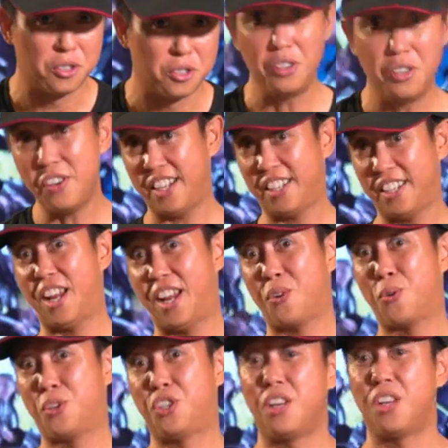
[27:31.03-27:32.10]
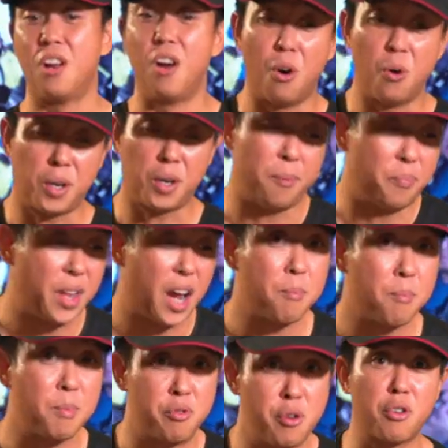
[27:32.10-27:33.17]
So you need to answer that question. Okay,
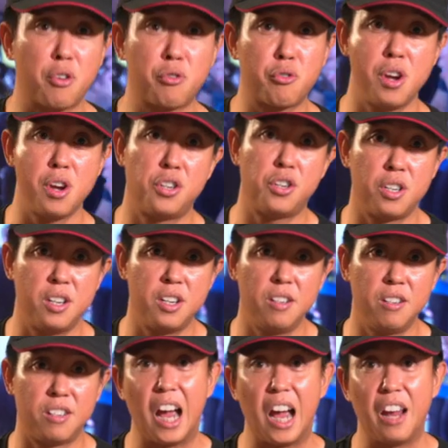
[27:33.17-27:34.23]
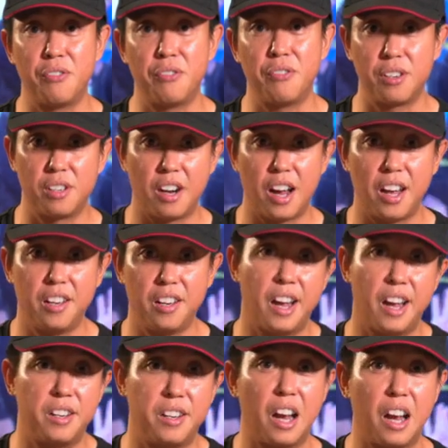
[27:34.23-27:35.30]
I'm a recreational diver.
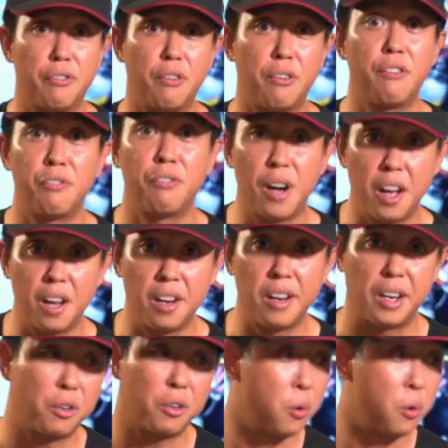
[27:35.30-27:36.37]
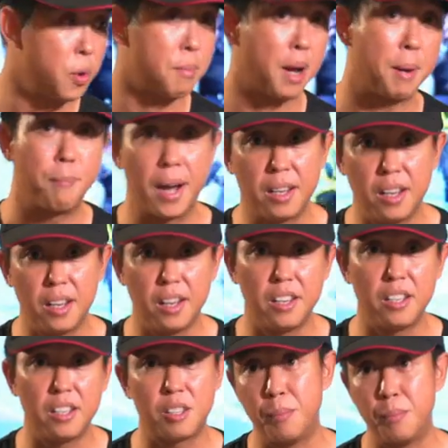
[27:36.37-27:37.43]
I dive for fun. I go with my
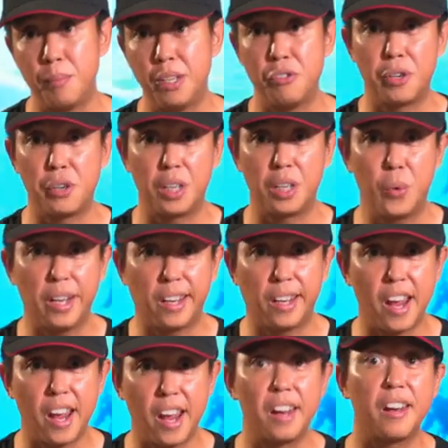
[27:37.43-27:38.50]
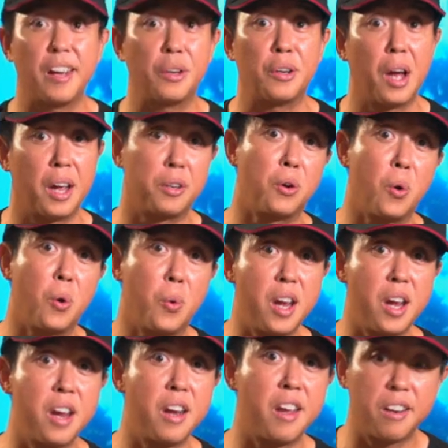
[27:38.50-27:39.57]
buddies. Maybe during the weekend, I go
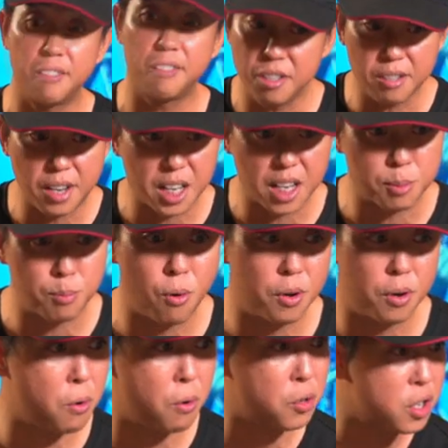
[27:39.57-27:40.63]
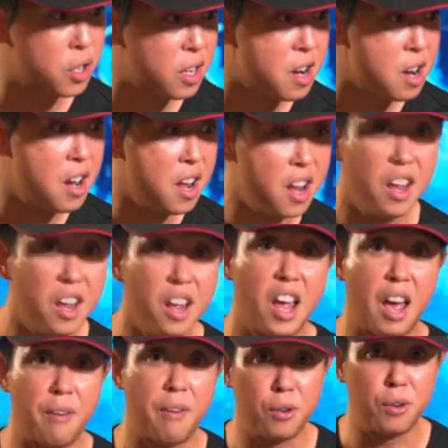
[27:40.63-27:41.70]
in and just explore the ocean,
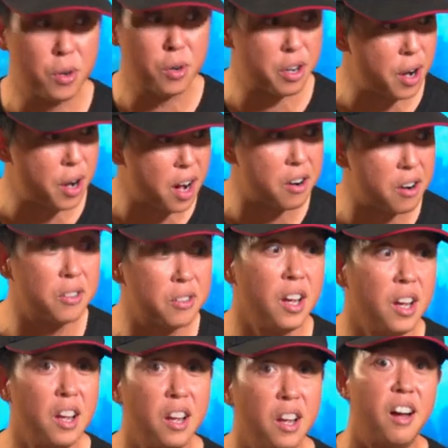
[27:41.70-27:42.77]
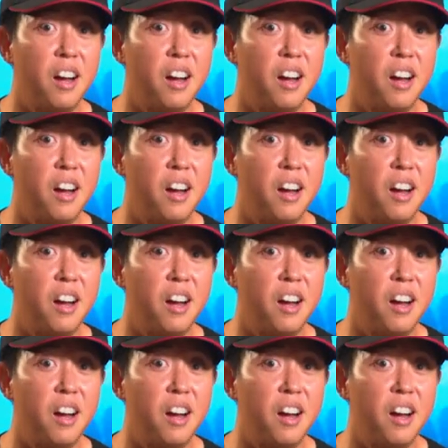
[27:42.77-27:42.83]
have a look around.